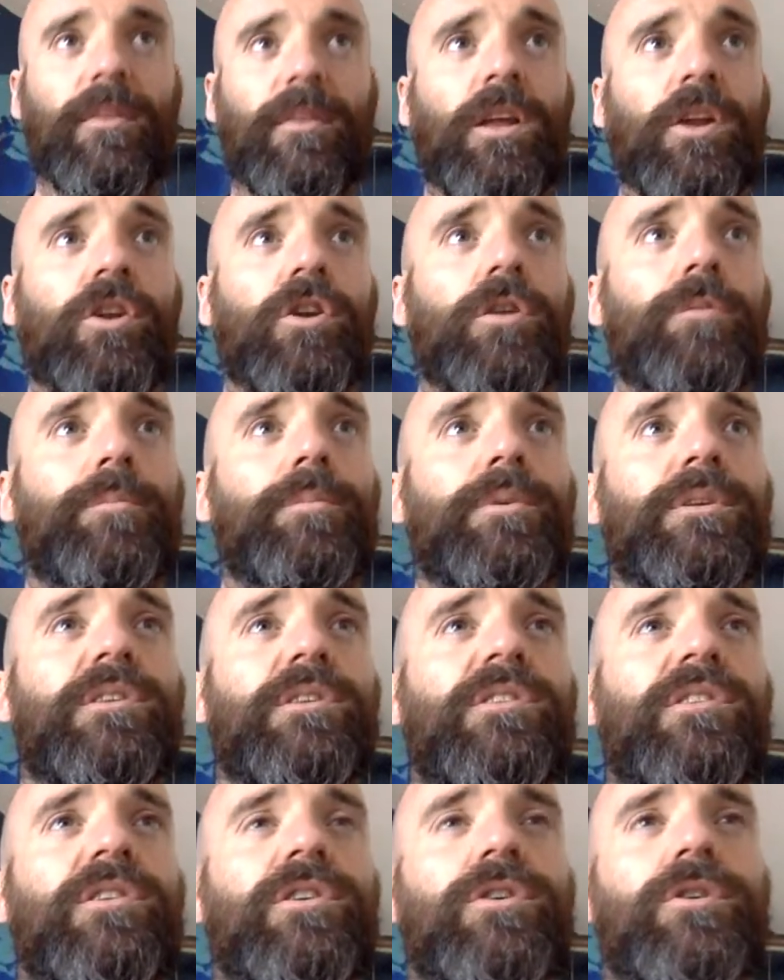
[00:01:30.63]
Number
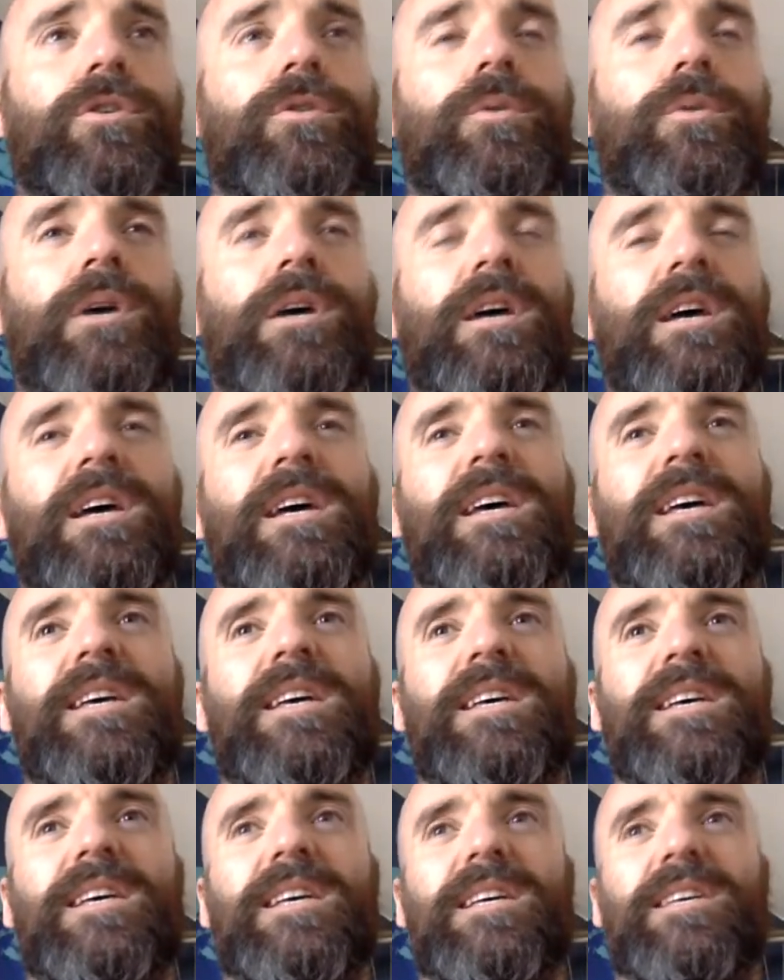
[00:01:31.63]
2
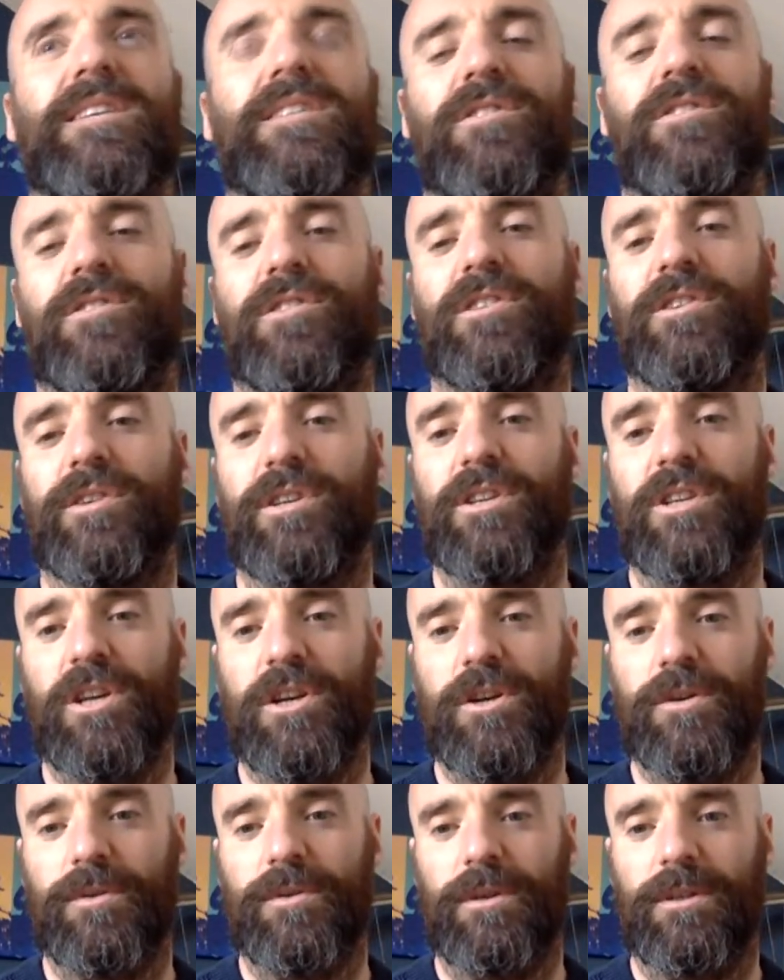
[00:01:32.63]
is do something
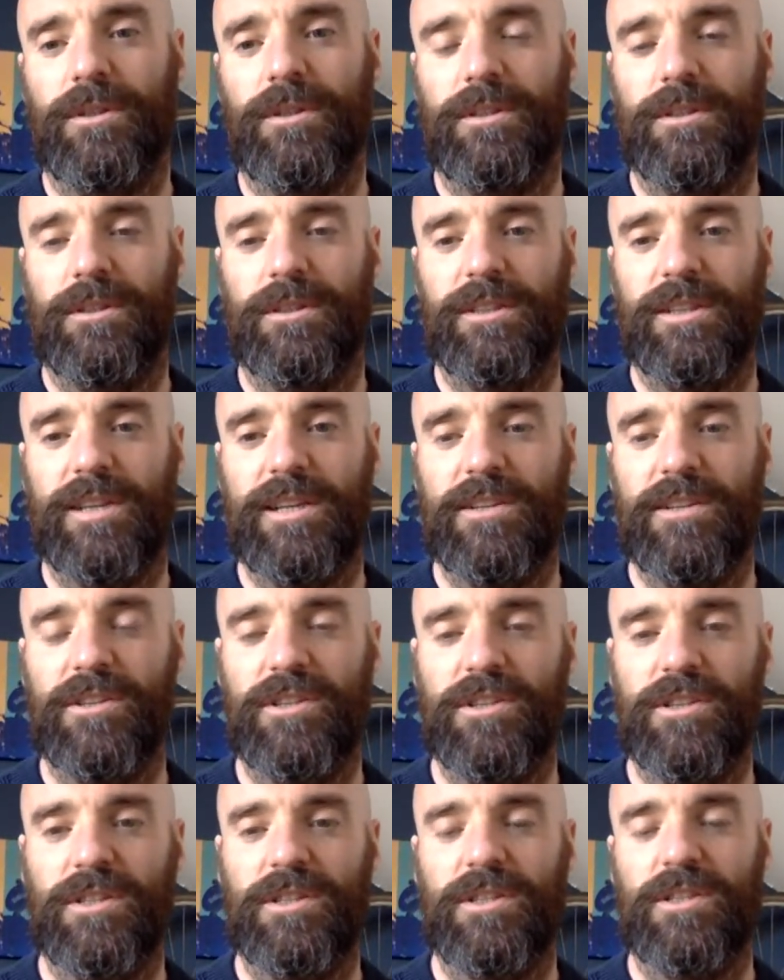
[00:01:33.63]
new, okay? Because
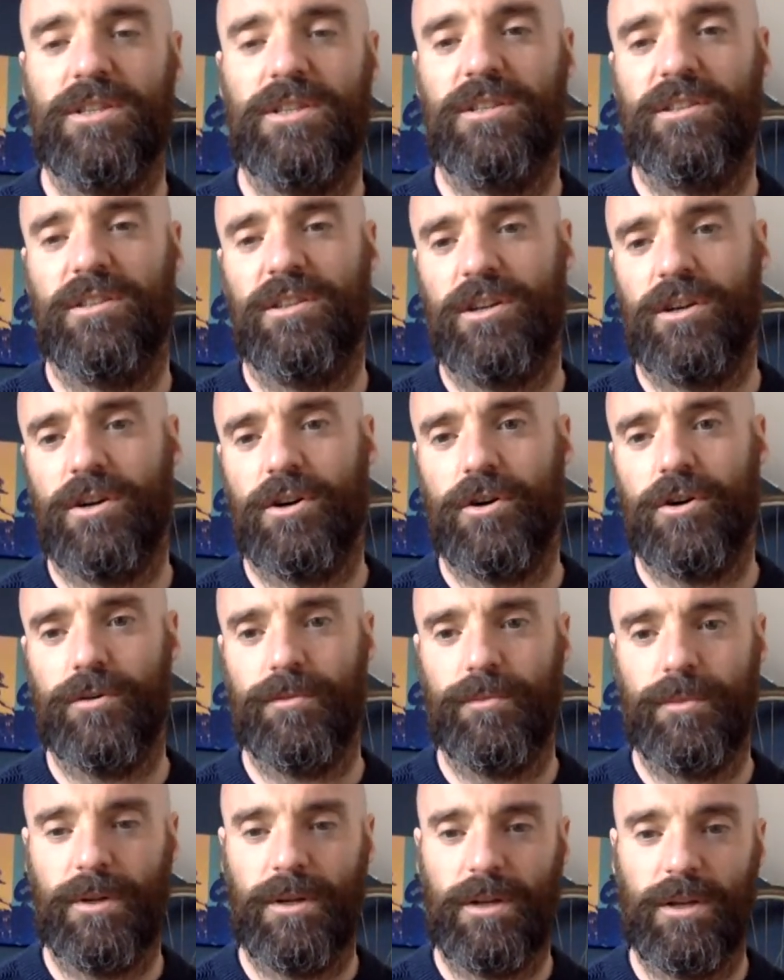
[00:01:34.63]
you're stuck at
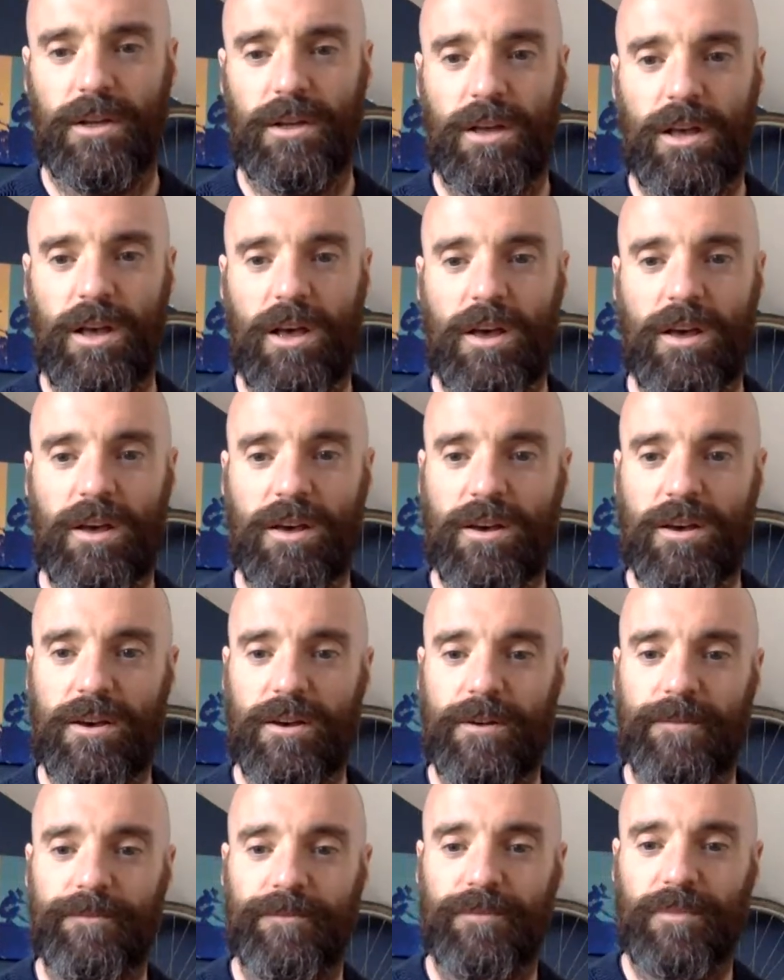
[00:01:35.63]
home,
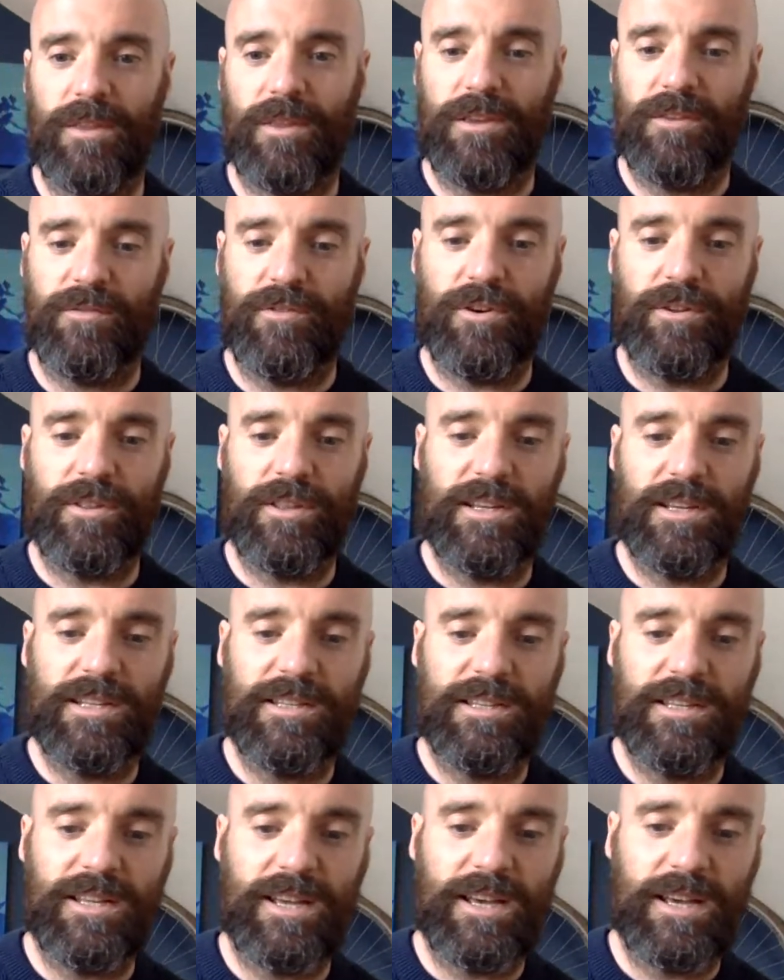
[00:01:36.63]
you've got the
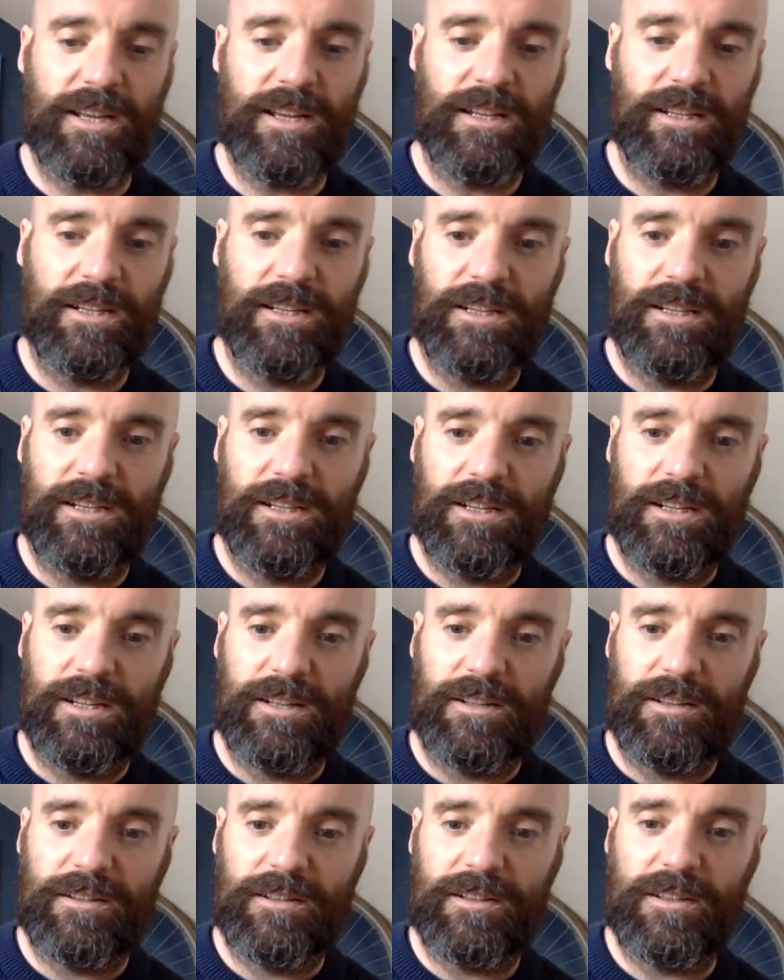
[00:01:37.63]
internet,
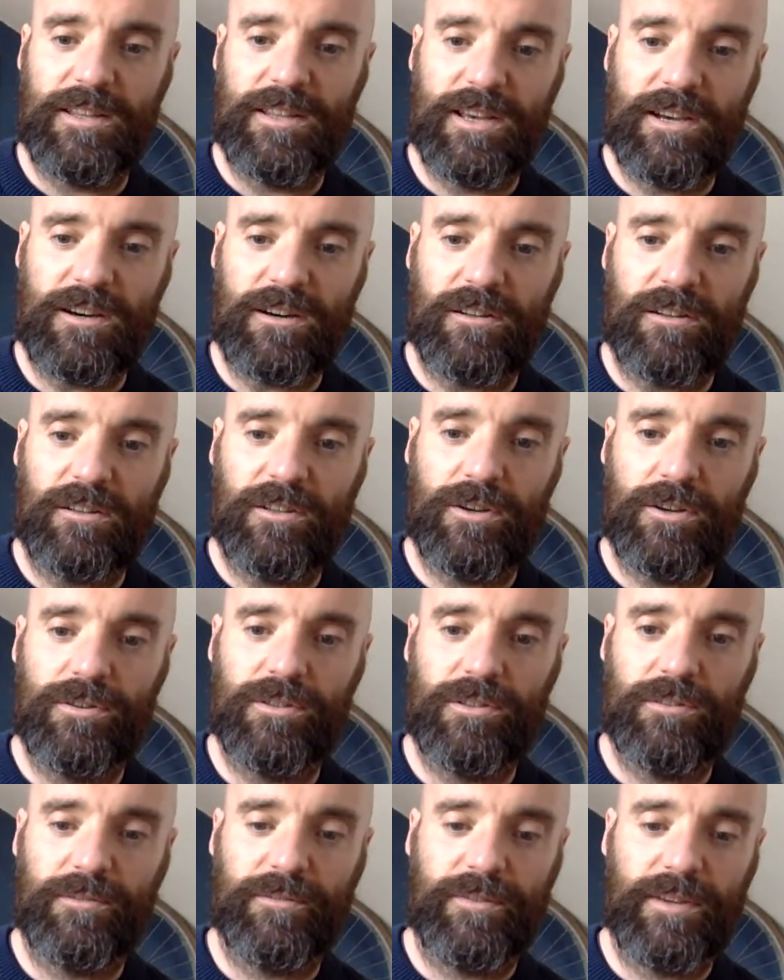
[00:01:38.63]
there are
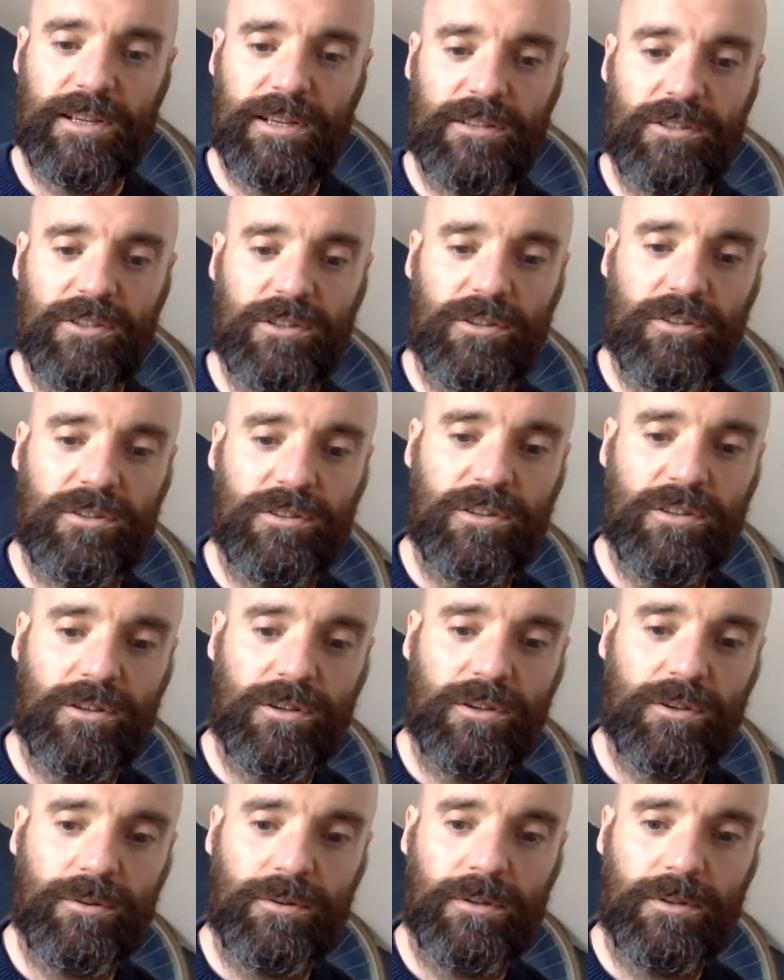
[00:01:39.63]
loads of things you could
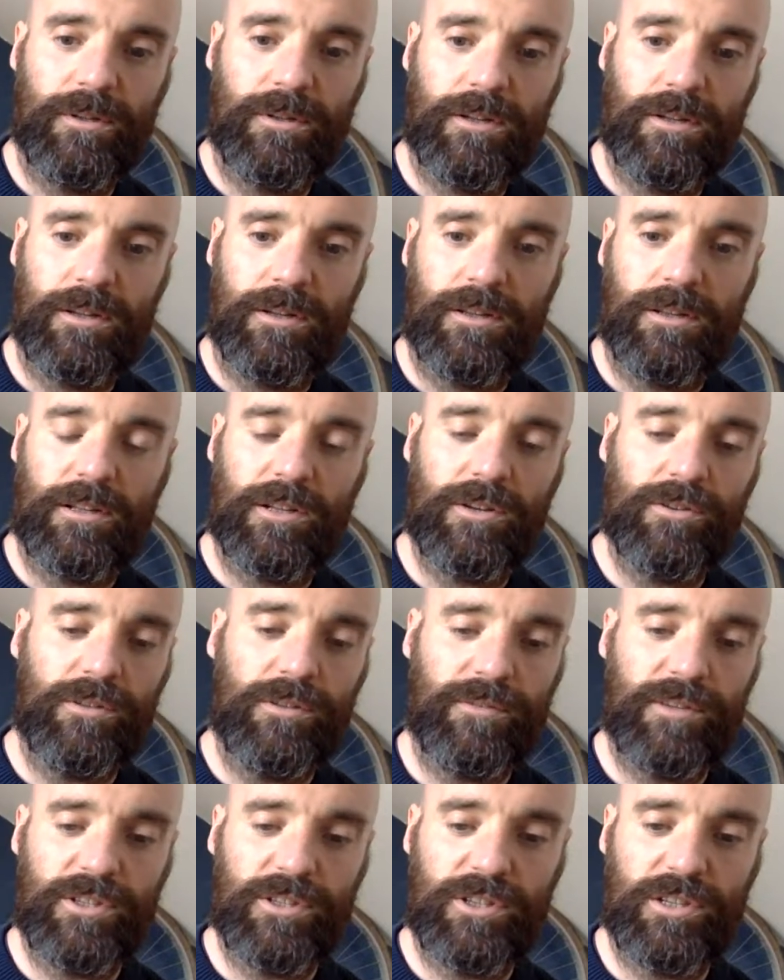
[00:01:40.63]
do, loads
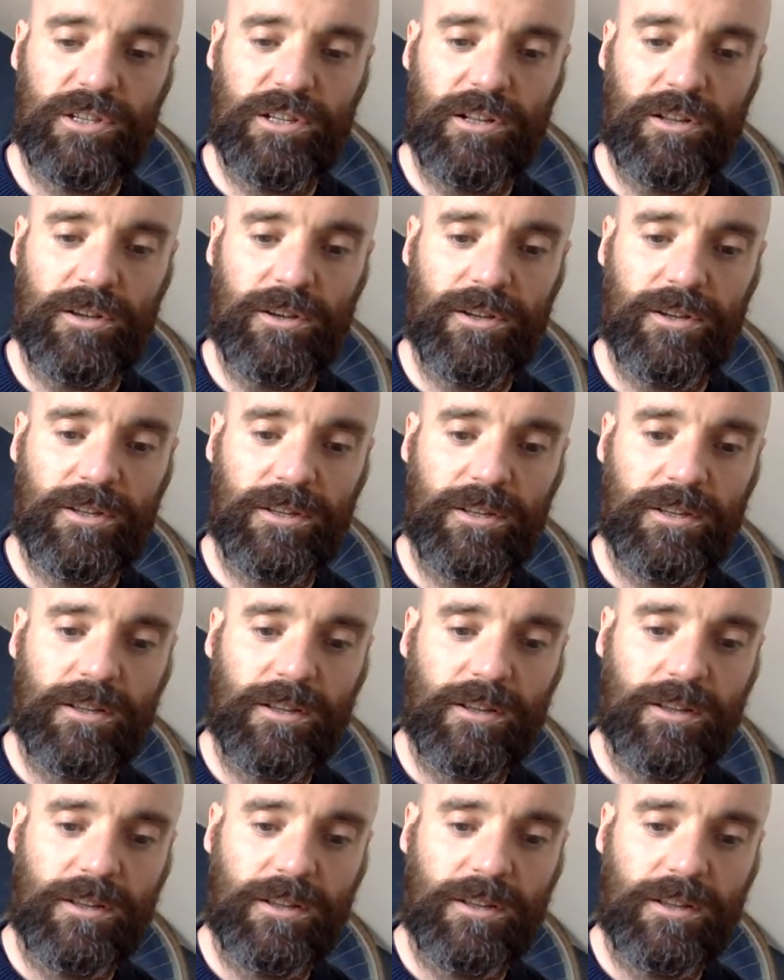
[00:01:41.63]
of things you could learn